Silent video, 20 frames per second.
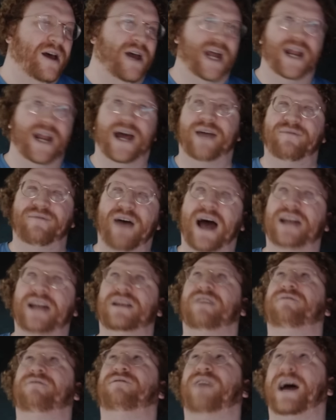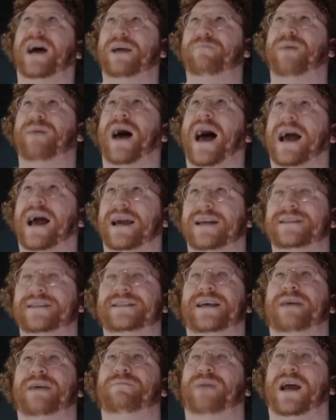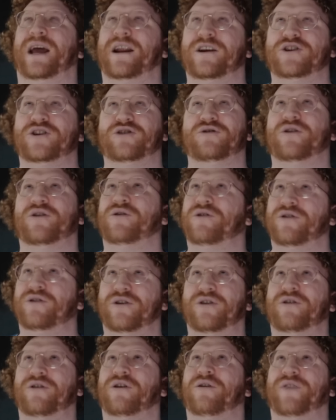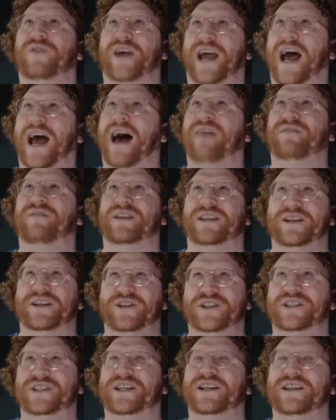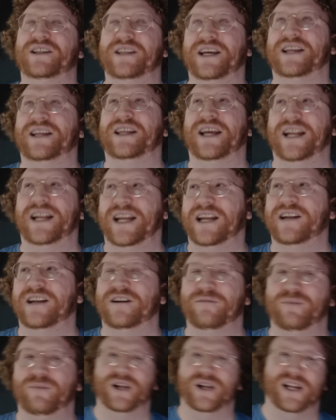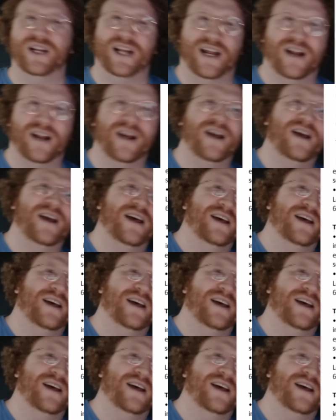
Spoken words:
And I've had to fight back and say, manager, no, they have it. They just didn't think they needed to it in.